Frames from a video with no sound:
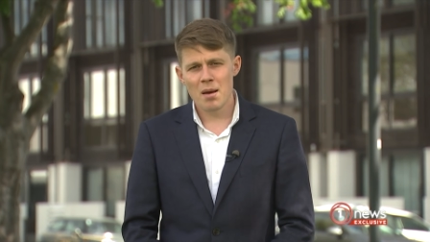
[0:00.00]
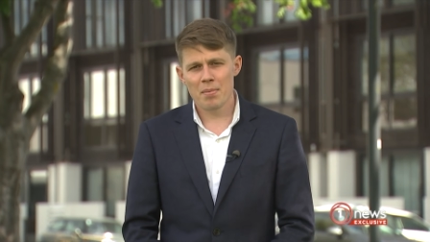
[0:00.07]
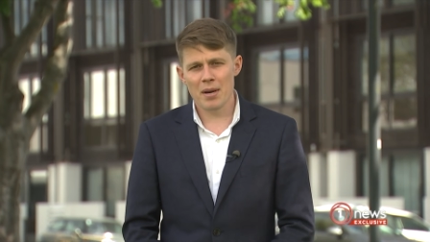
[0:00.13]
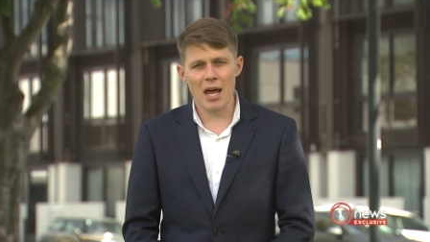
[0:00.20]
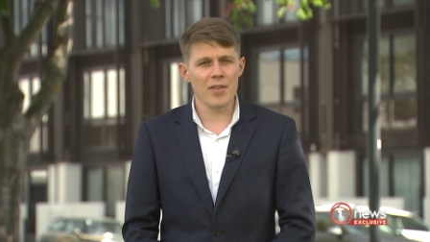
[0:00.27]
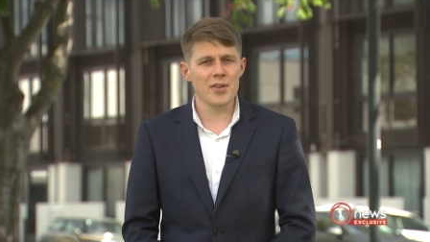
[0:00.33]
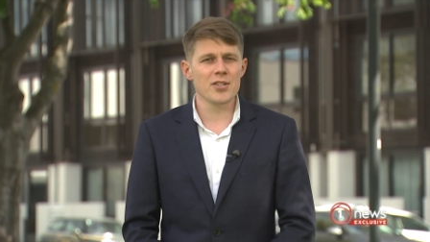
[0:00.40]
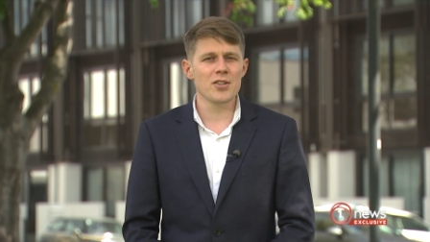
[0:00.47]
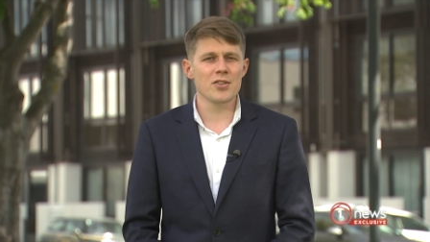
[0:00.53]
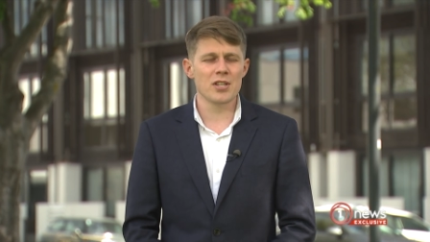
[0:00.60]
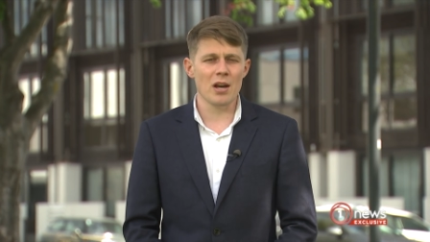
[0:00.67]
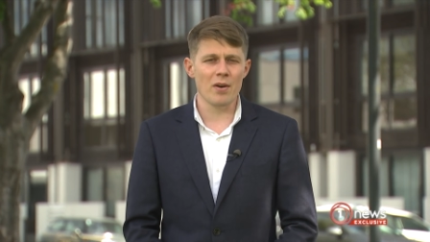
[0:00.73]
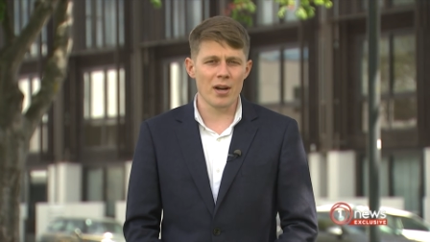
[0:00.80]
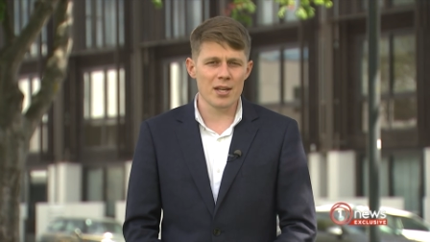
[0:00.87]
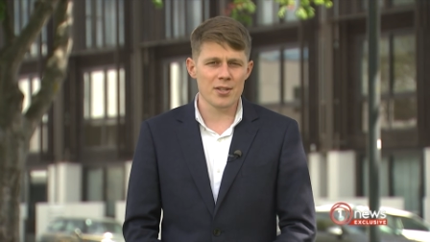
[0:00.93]
but others are
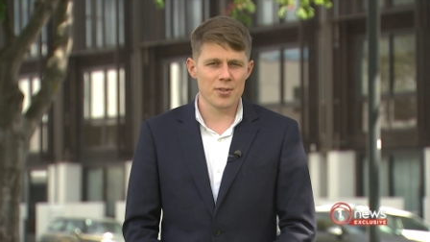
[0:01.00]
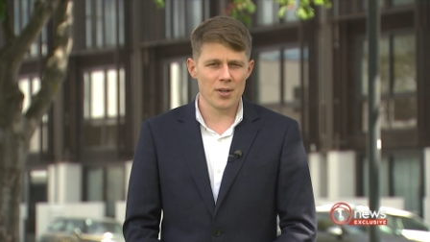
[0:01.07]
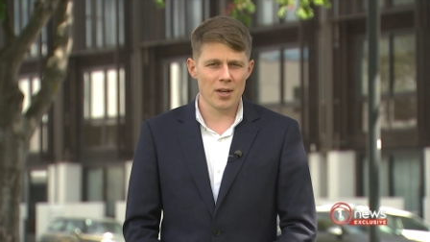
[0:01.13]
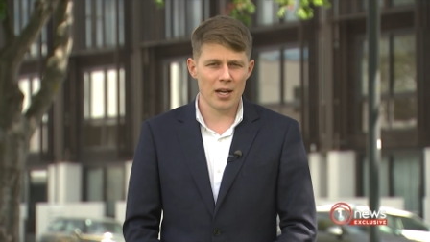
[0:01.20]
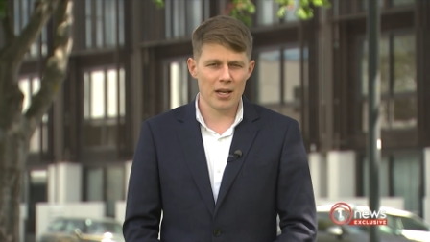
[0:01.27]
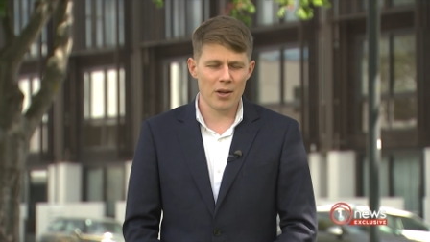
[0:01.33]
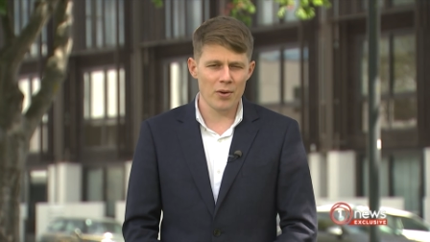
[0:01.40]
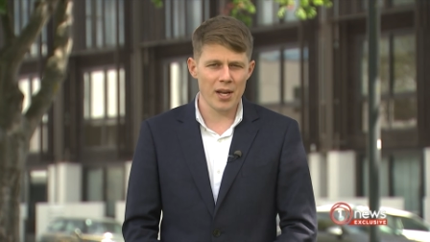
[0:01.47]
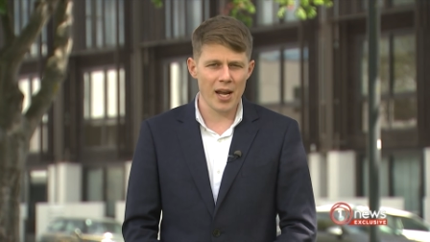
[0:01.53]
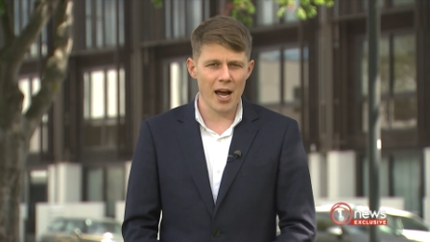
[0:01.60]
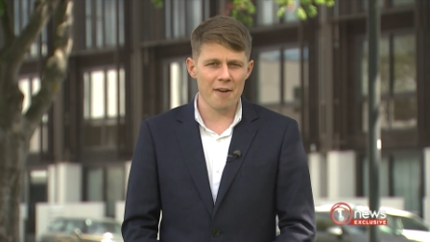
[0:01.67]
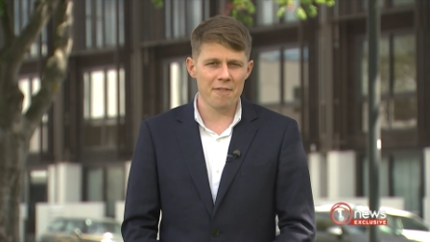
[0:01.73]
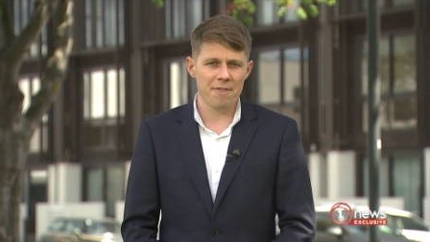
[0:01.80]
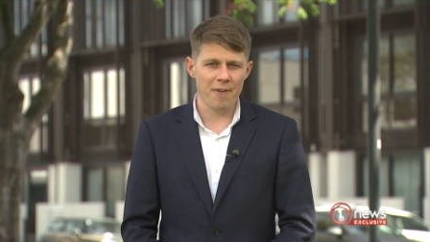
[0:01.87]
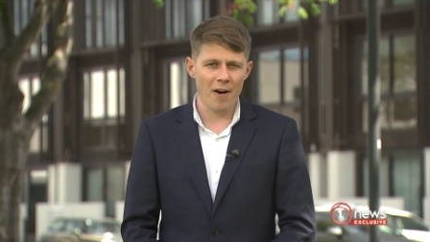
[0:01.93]
serious, including
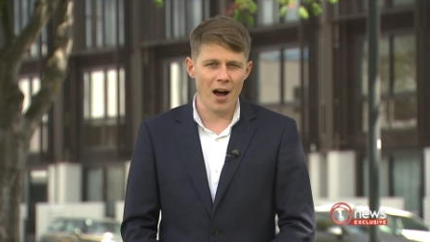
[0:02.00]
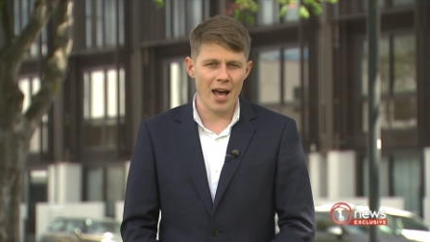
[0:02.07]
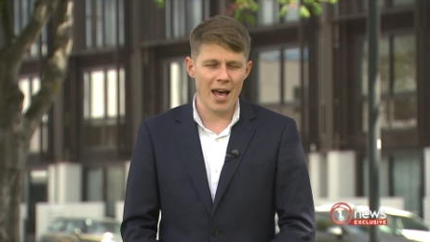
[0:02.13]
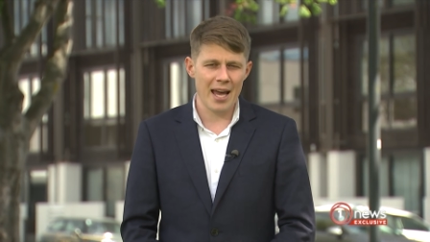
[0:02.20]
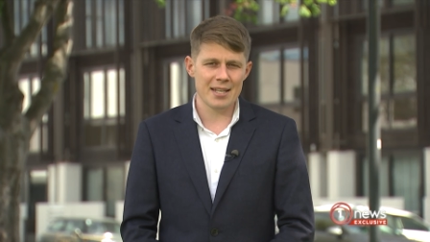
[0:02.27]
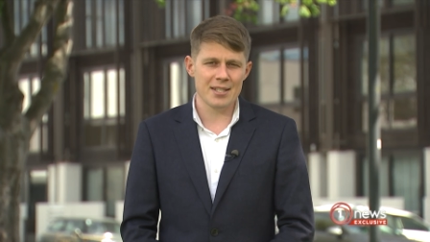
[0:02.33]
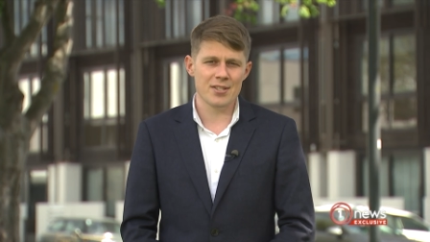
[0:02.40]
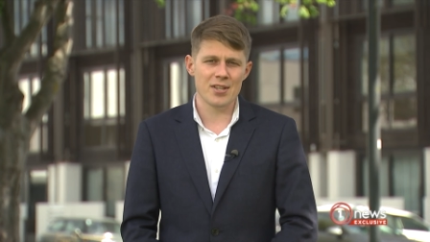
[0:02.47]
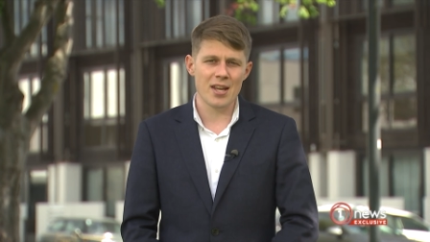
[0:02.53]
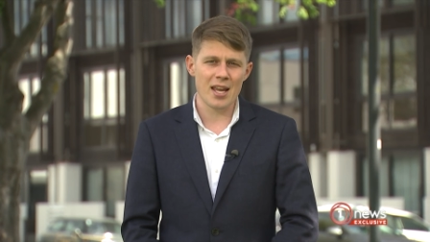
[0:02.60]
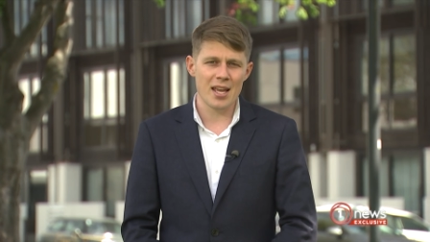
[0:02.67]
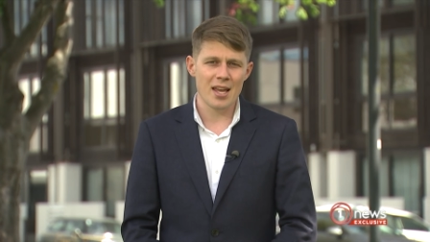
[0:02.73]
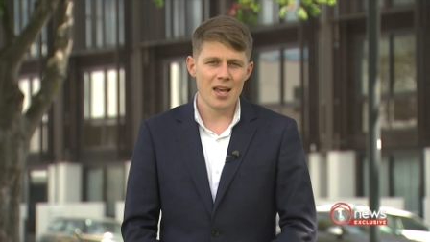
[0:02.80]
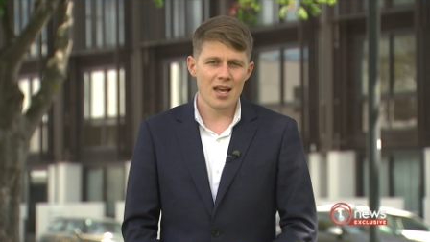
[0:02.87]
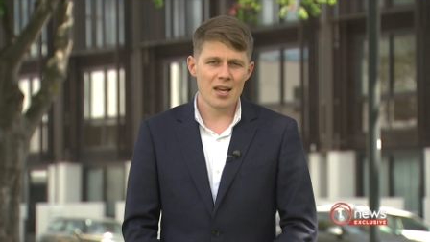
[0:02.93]
a fire at
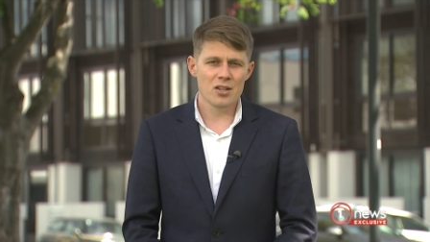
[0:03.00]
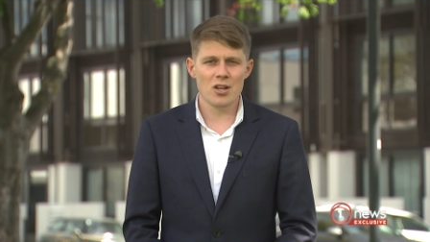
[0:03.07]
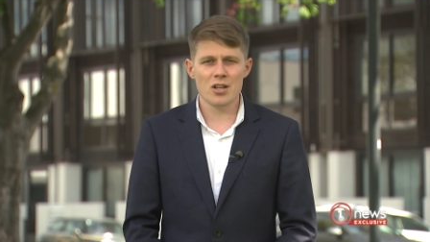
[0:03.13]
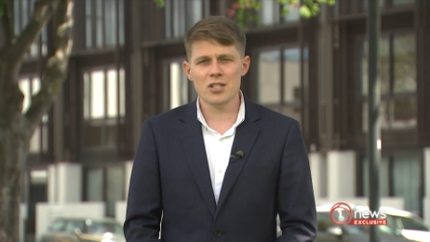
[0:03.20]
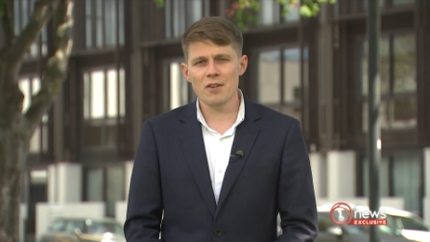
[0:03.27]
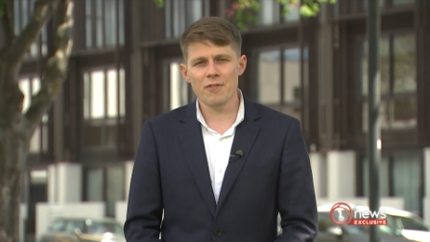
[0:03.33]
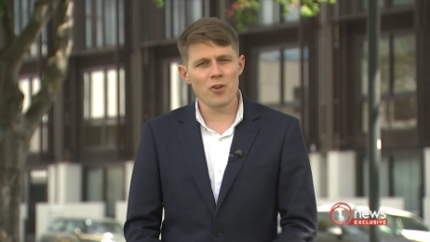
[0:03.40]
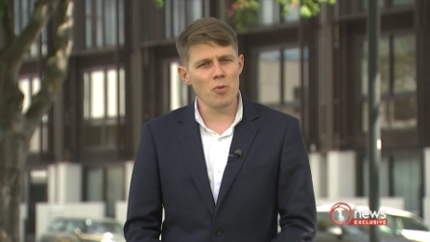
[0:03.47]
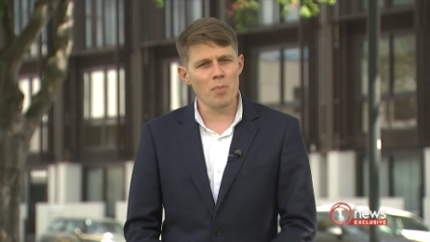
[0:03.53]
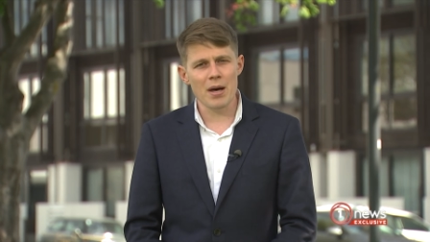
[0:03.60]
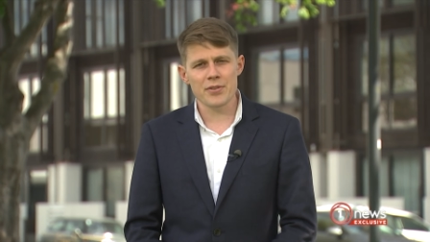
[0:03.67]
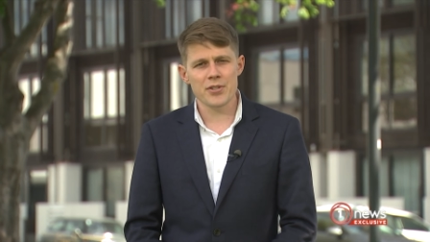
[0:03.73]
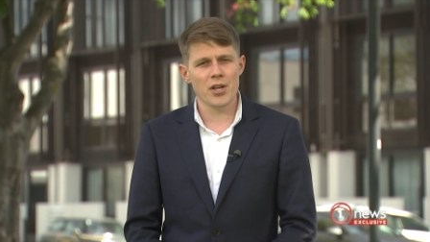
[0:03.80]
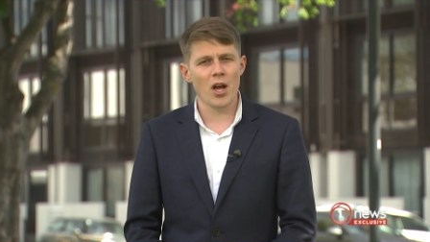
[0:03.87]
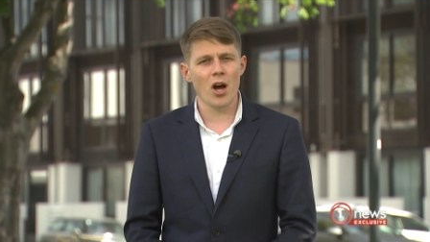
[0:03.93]
sea just a few
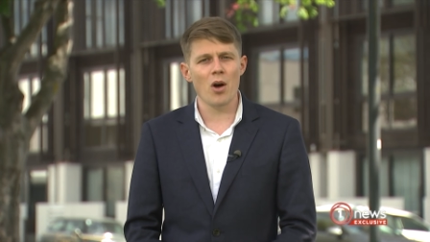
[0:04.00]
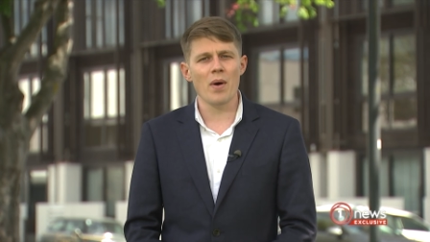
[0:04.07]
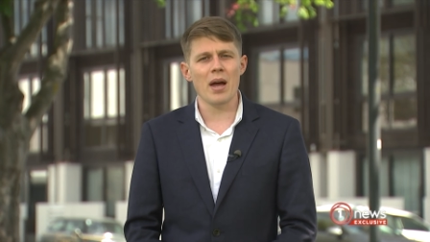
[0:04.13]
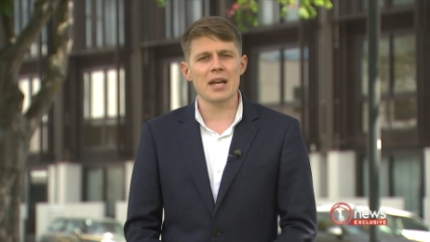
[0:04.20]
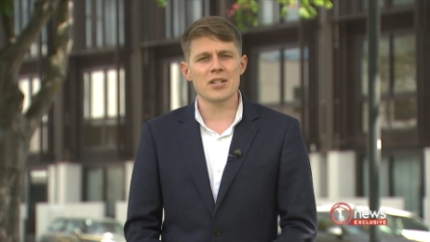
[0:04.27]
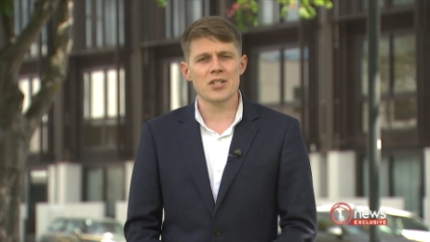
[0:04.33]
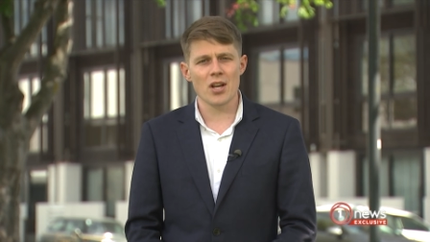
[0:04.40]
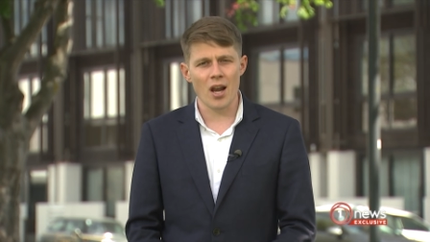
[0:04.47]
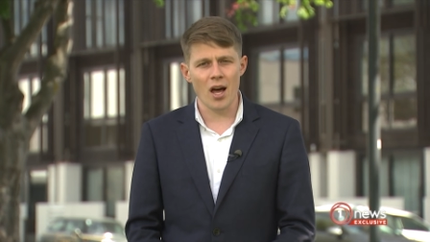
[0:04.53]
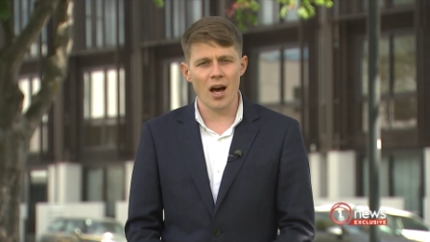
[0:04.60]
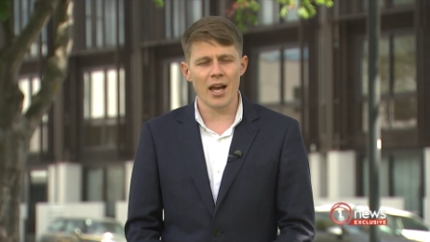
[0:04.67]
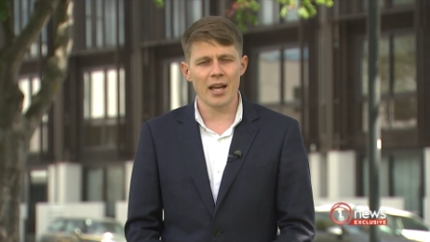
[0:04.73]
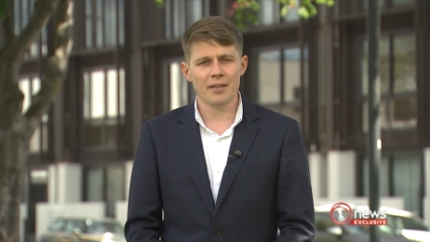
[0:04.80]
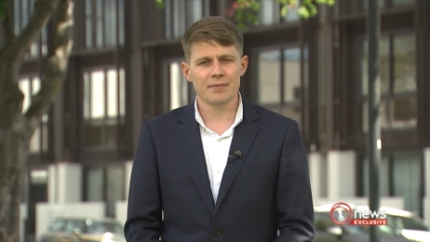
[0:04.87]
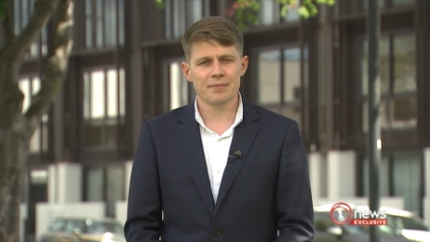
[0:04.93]
months ago in July.